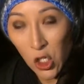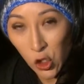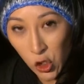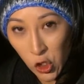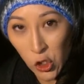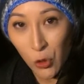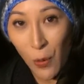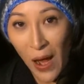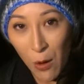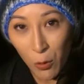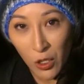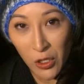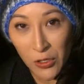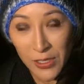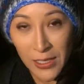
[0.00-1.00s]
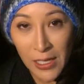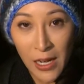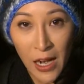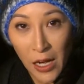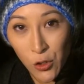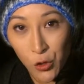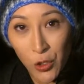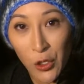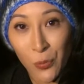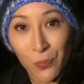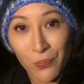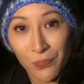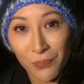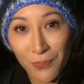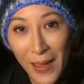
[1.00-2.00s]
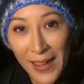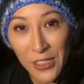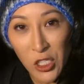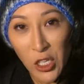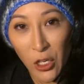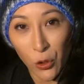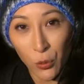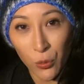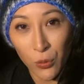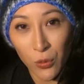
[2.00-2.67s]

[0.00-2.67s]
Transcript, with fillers: two hours. Drew, back to you.